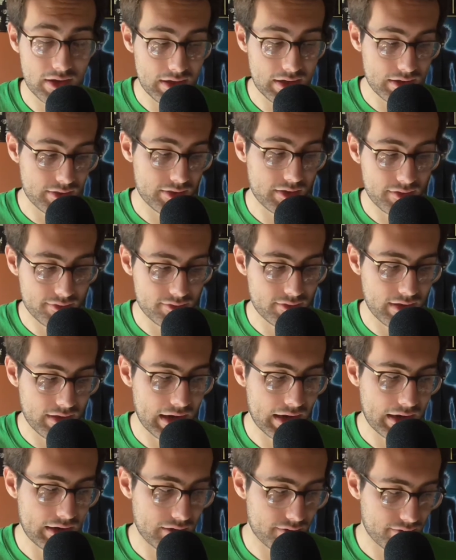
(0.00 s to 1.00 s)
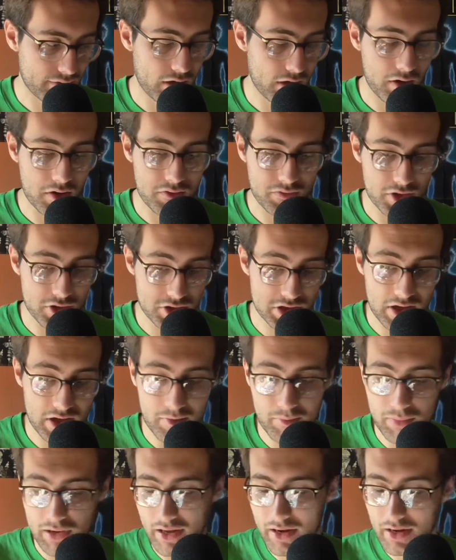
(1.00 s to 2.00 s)
in this deck in its current version
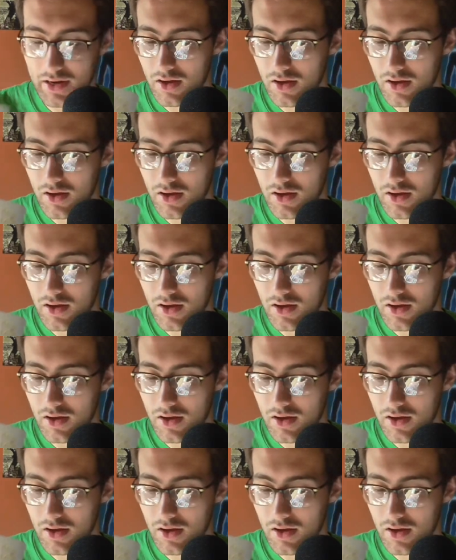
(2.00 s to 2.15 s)
I'm playing.